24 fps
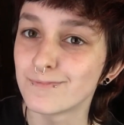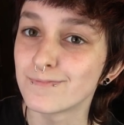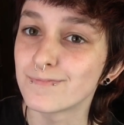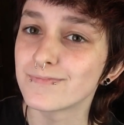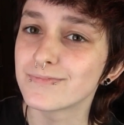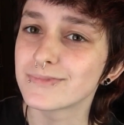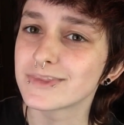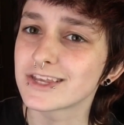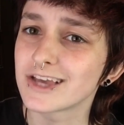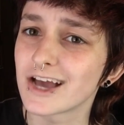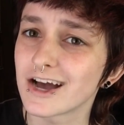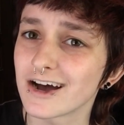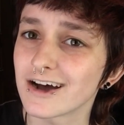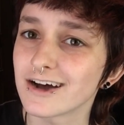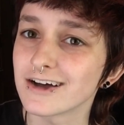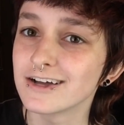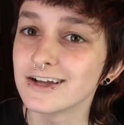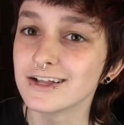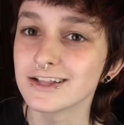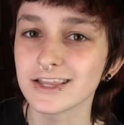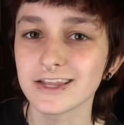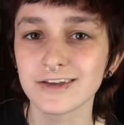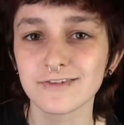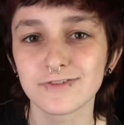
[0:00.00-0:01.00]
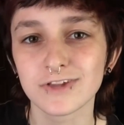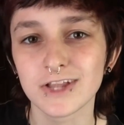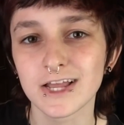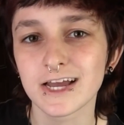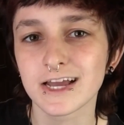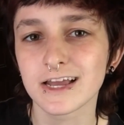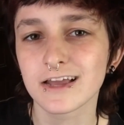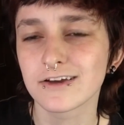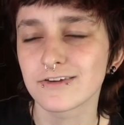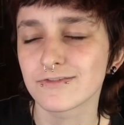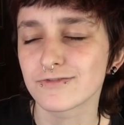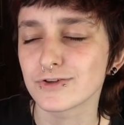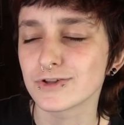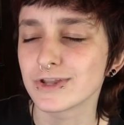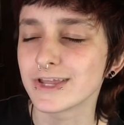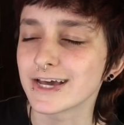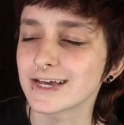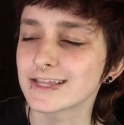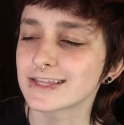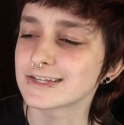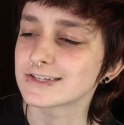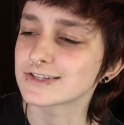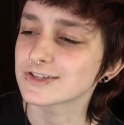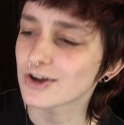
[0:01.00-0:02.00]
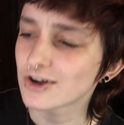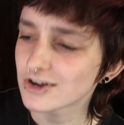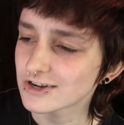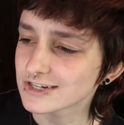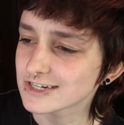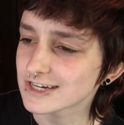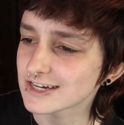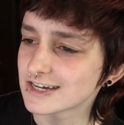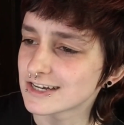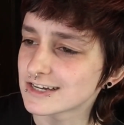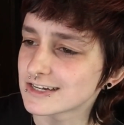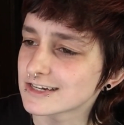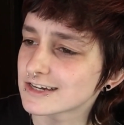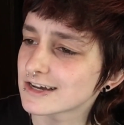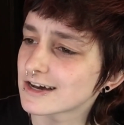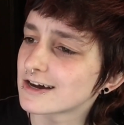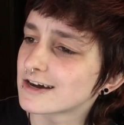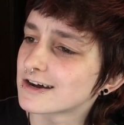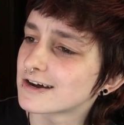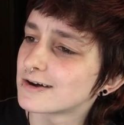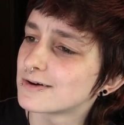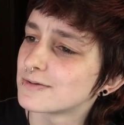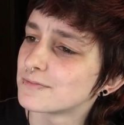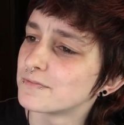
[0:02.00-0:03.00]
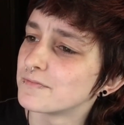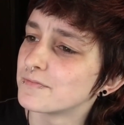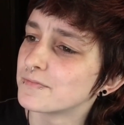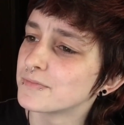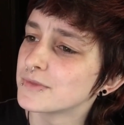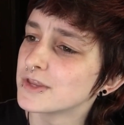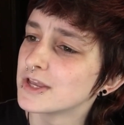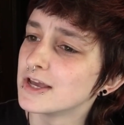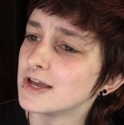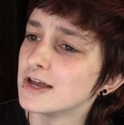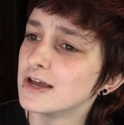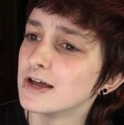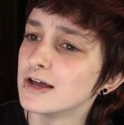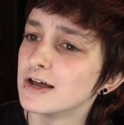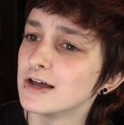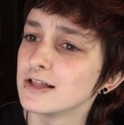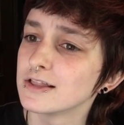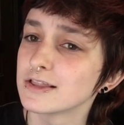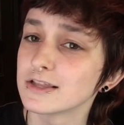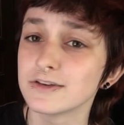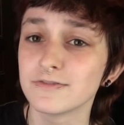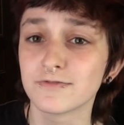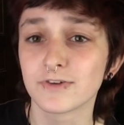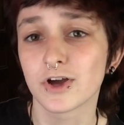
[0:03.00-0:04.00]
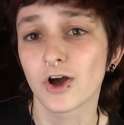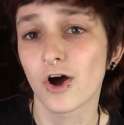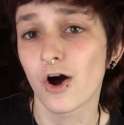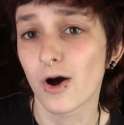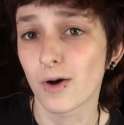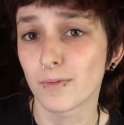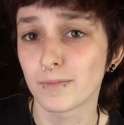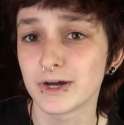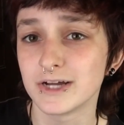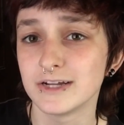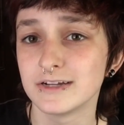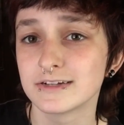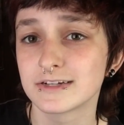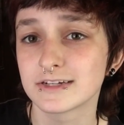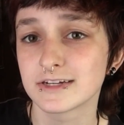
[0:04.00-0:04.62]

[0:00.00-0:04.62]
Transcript: Yeah, leave a like if you like this content. Leave a comment